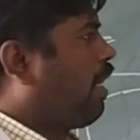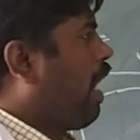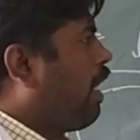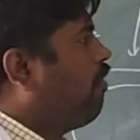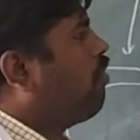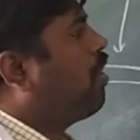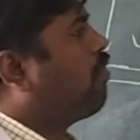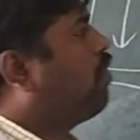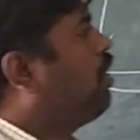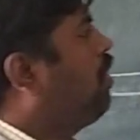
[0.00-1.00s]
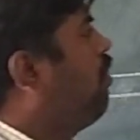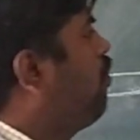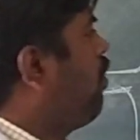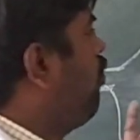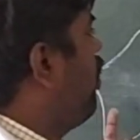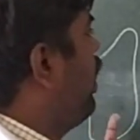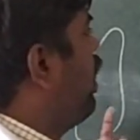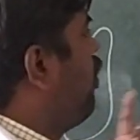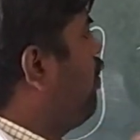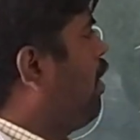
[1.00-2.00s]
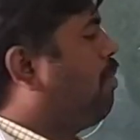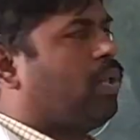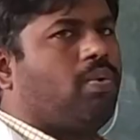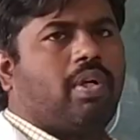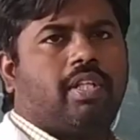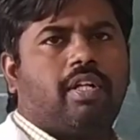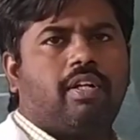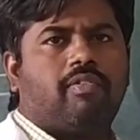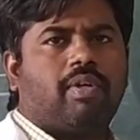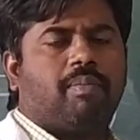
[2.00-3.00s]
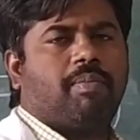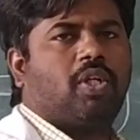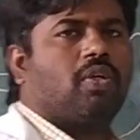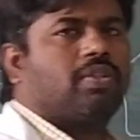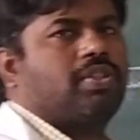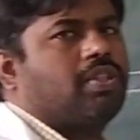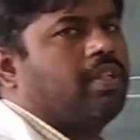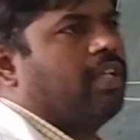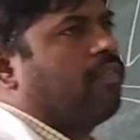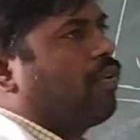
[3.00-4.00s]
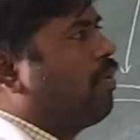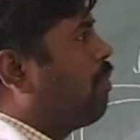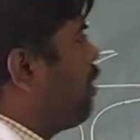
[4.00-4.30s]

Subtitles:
carried forward from one nerve fiber to another nerve fiber, because from